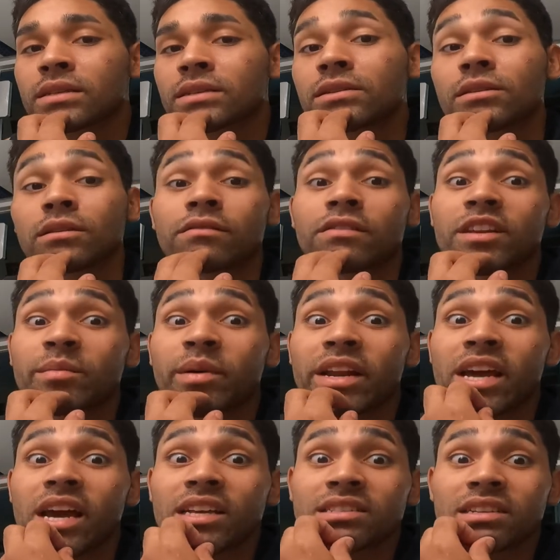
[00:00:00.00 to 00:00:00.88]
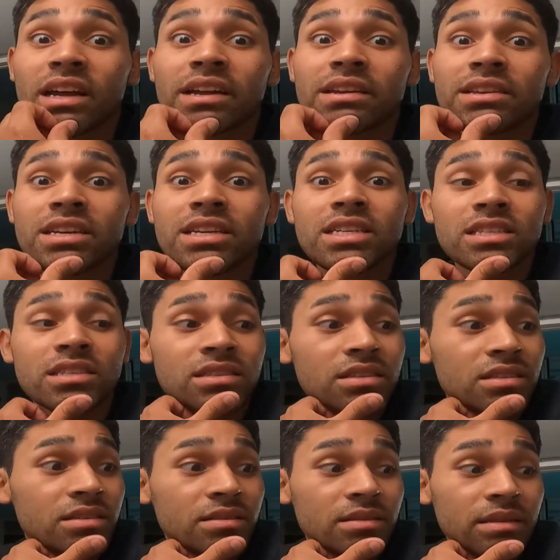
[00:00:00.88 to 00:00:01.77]
So if anybody has any
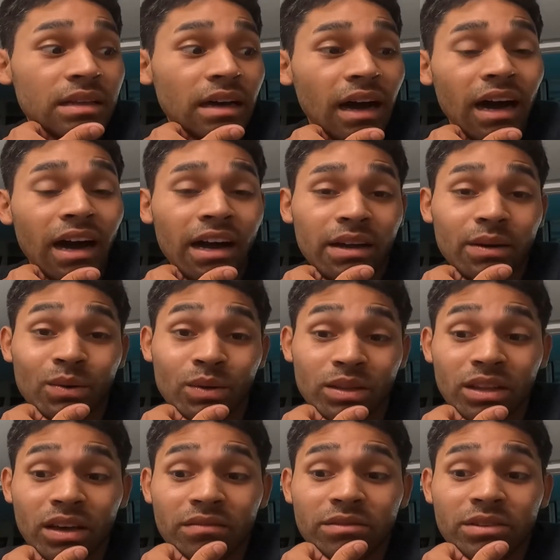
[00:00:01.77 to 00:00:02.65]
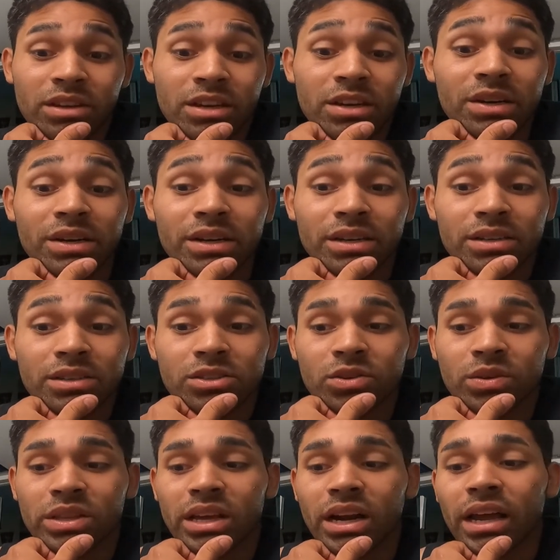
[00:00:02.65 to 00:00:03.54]
ideas, I would love to hear it
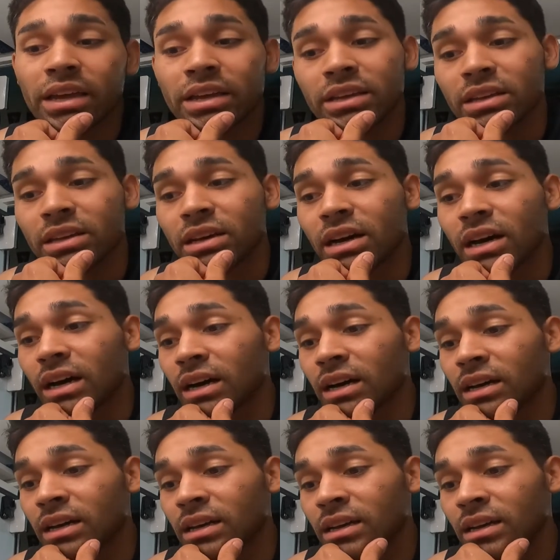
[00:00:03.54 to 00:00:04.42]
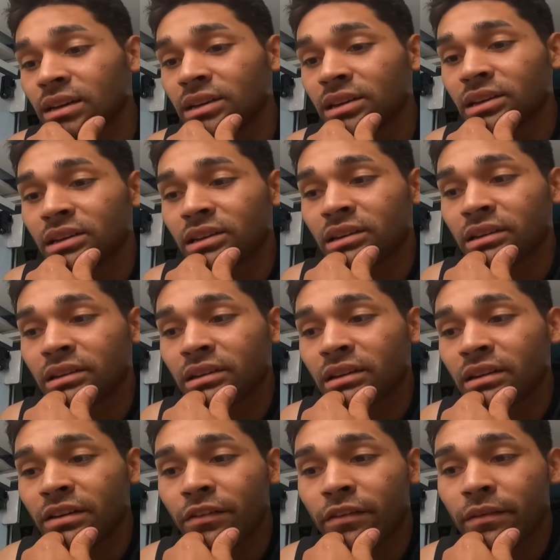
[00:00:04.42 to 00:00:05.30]
so that I can
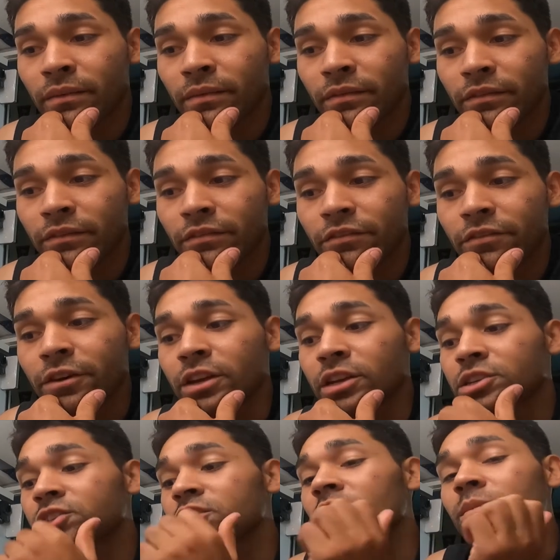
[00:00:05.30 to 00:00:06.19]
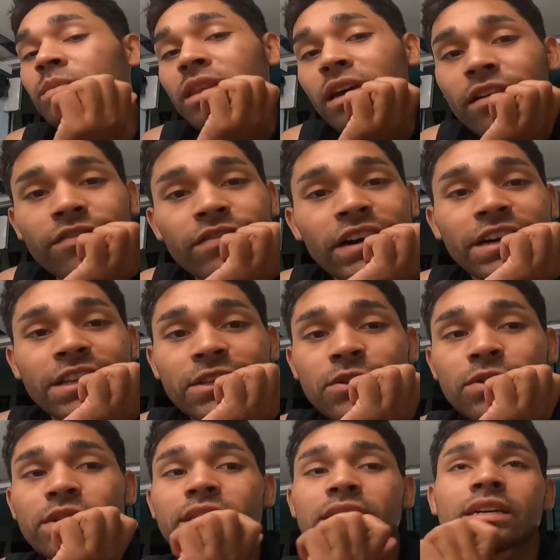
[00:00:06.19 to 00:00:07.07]
finish up that
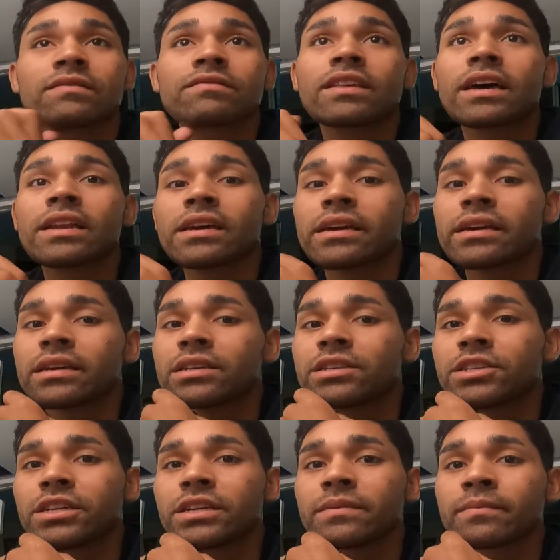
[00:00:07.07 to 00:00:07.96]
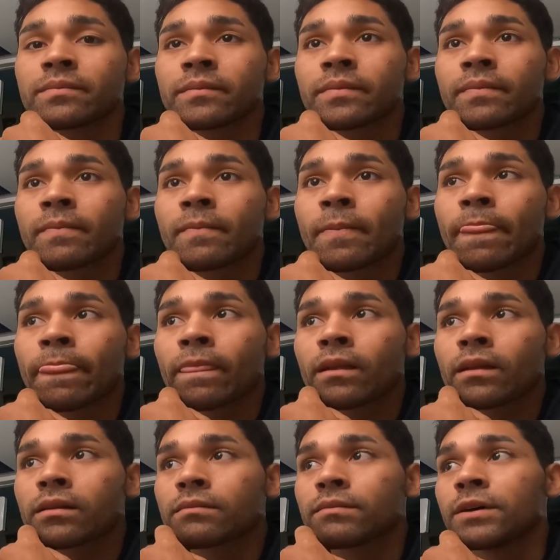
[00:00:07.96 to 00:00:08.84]
fine-tuning of that AEG.
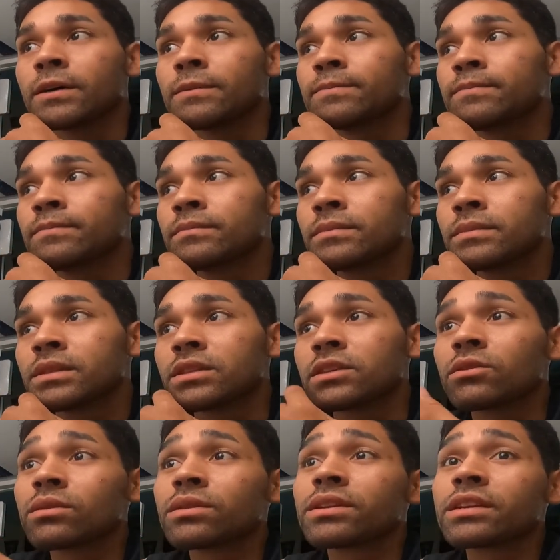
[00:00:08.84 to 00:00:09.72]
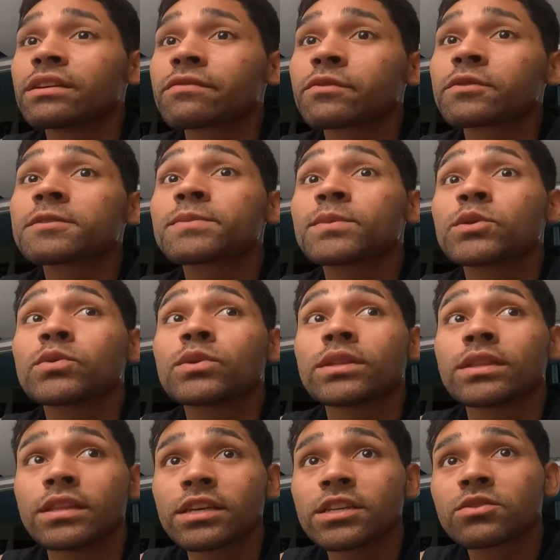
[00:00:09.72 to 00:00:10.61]
The only difference
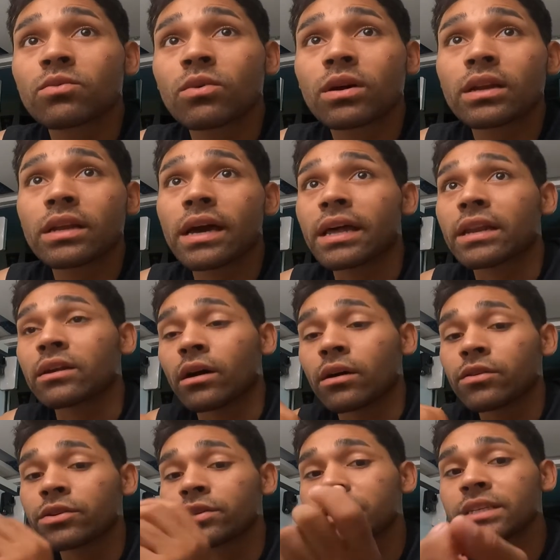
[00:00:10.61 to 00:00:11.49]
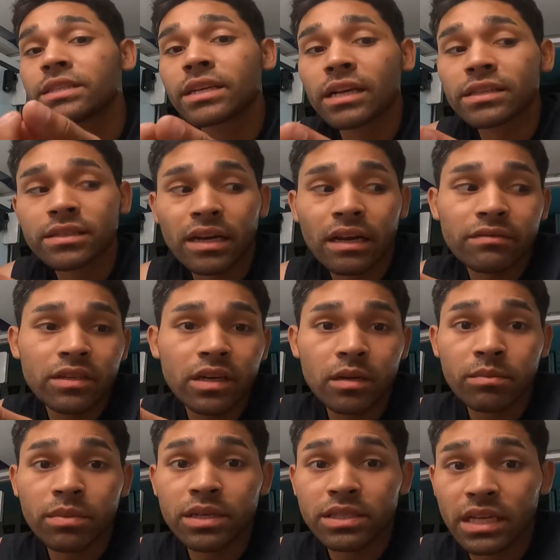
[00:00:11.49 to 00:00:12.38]
between this one and other T10s that I've
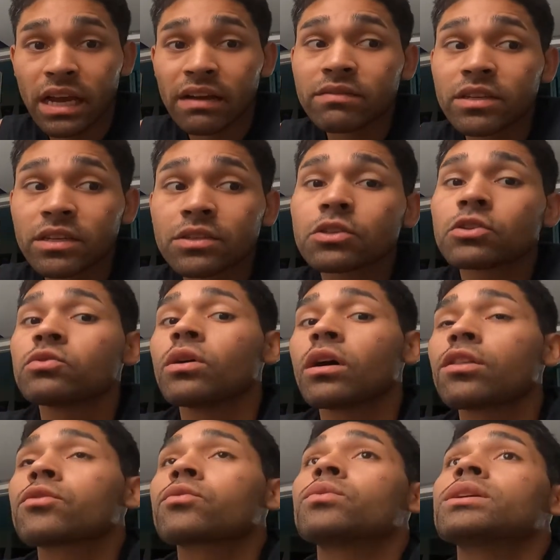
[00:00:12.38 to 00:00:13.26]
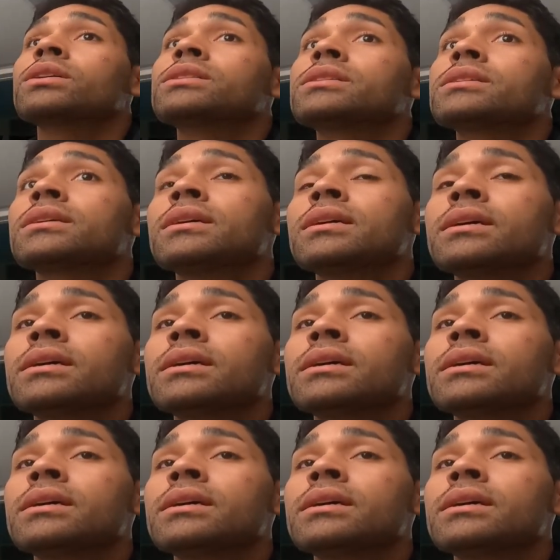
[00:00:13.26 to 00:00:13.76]
done, because I have done 2 other ones,